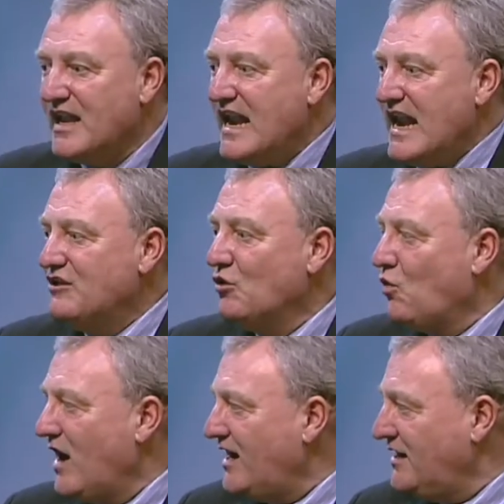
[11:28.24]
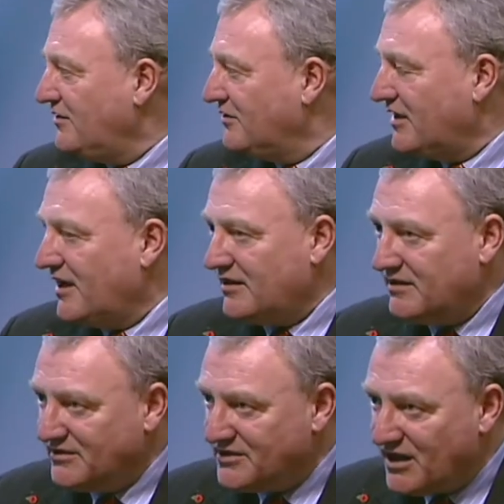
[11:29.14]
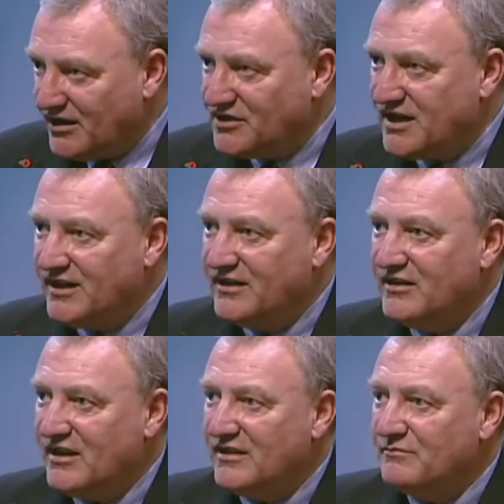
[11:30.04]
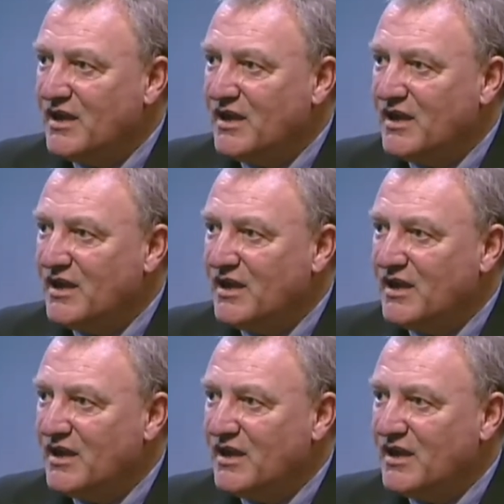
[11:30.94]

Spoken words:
in the way that they start taking their